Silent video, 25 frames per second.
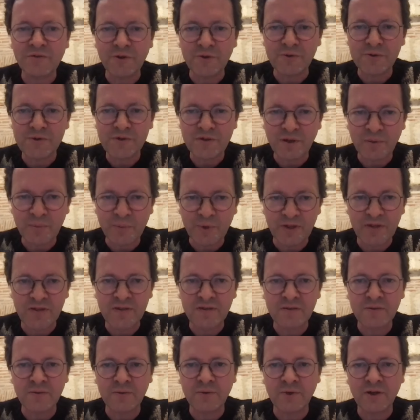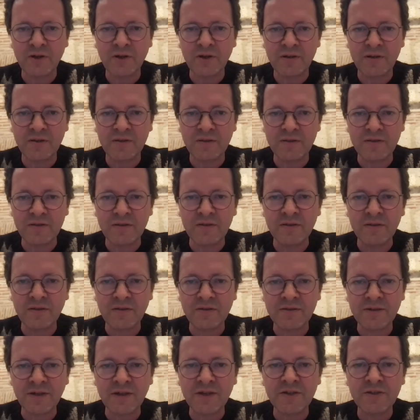those topics where the
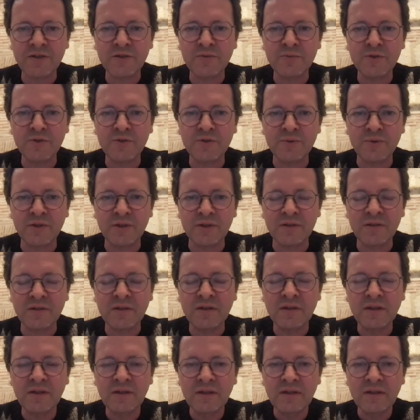intersection between